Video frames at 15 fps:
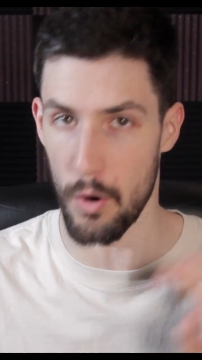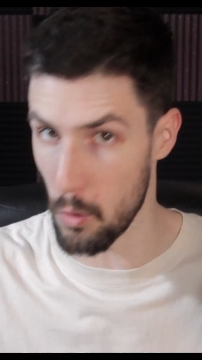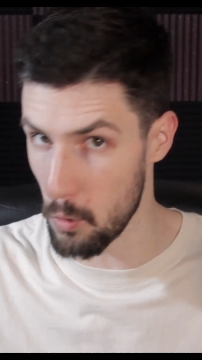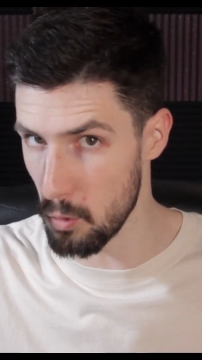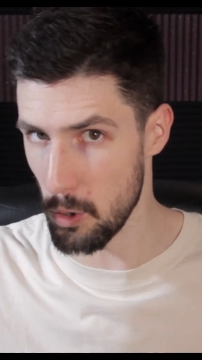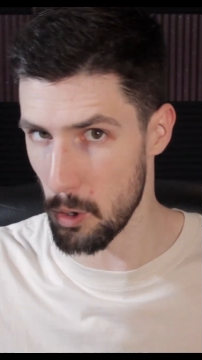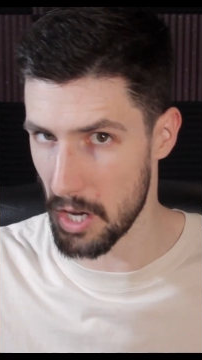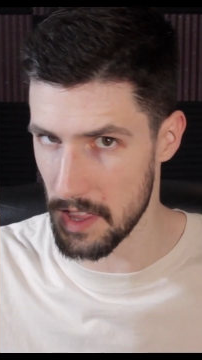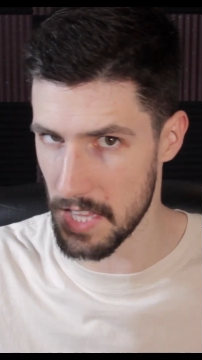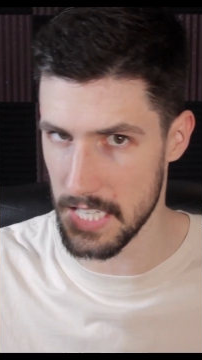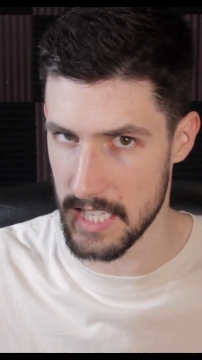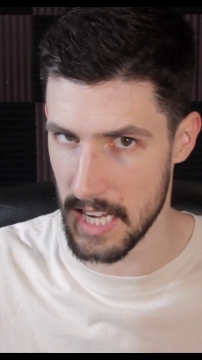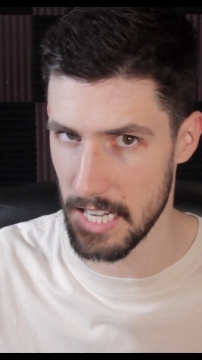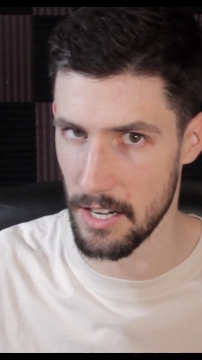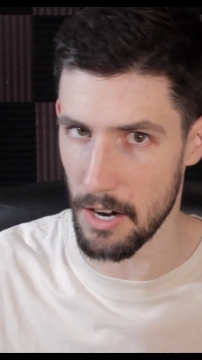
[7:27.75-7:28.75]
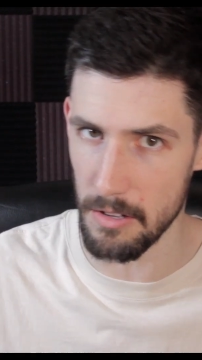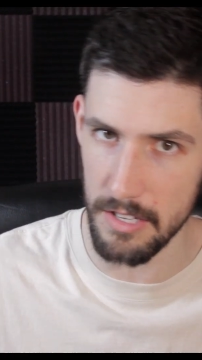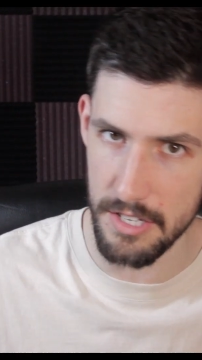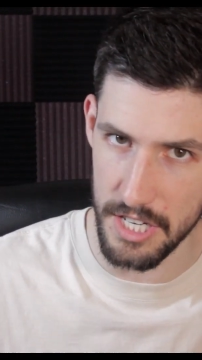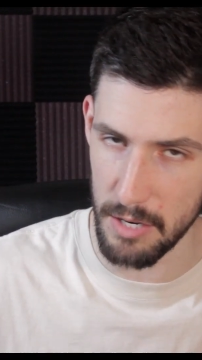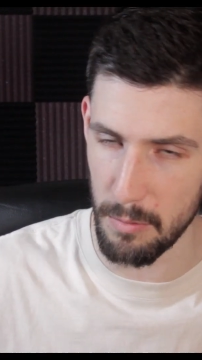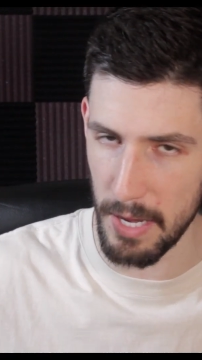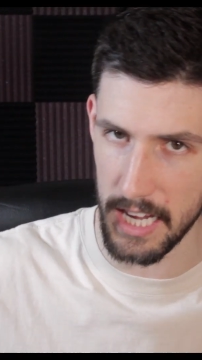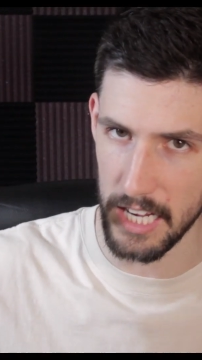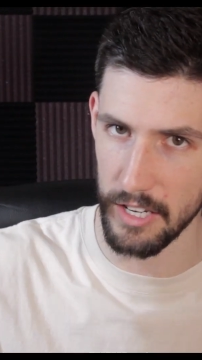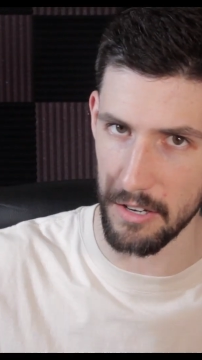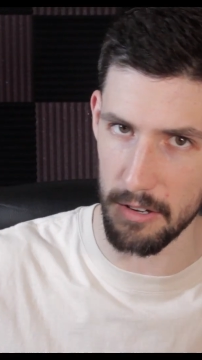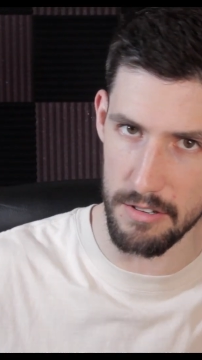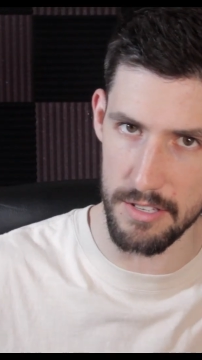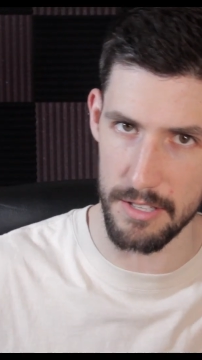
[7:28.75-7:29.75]
oh, look at the technology we can
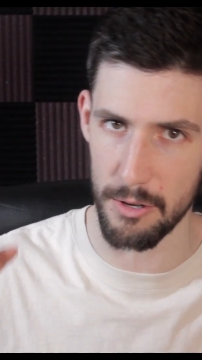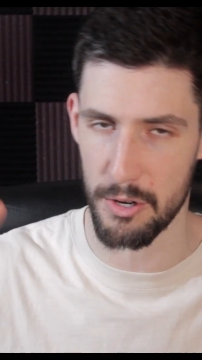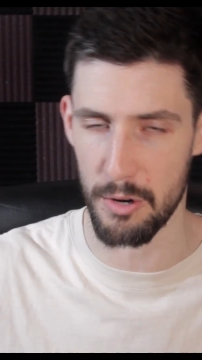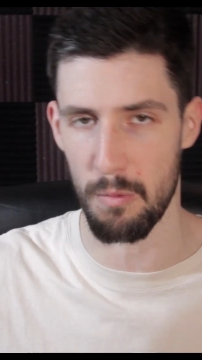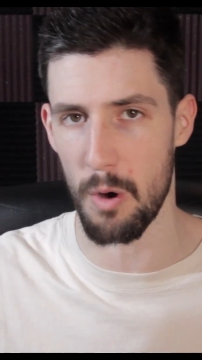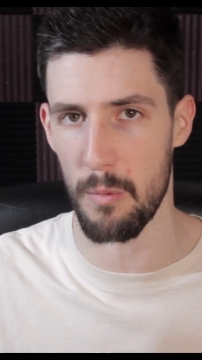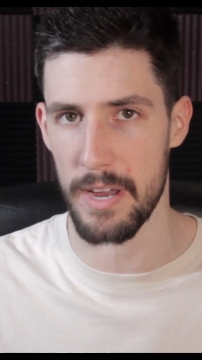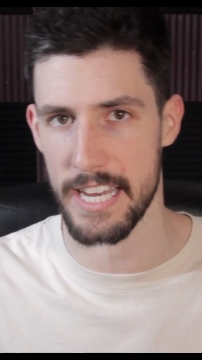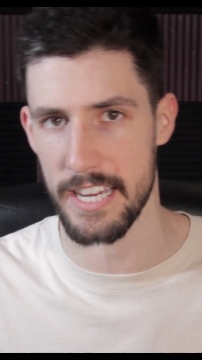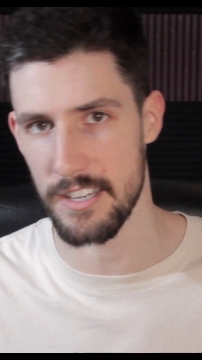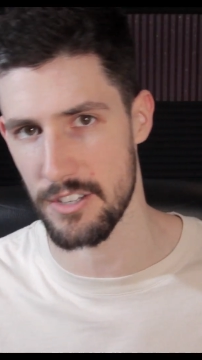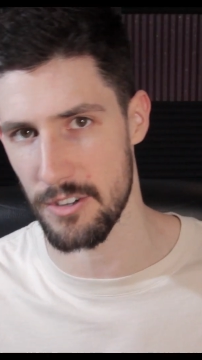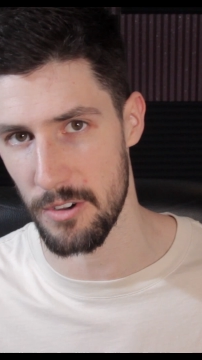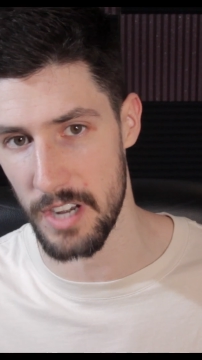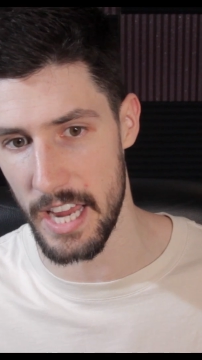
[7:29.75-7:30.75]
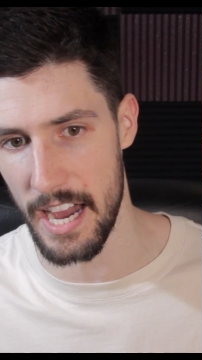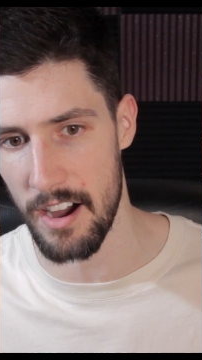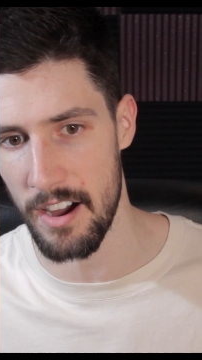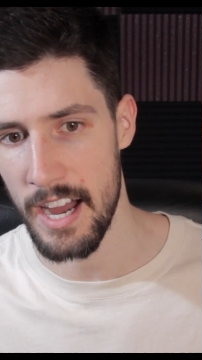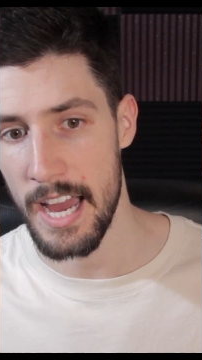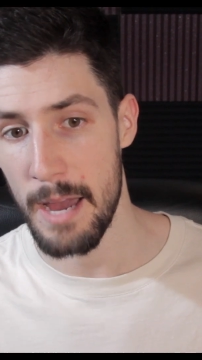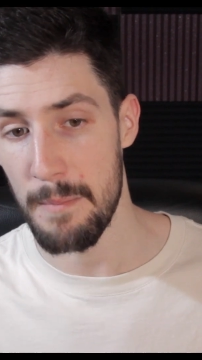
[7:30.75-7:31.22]
use, look at what we can do now.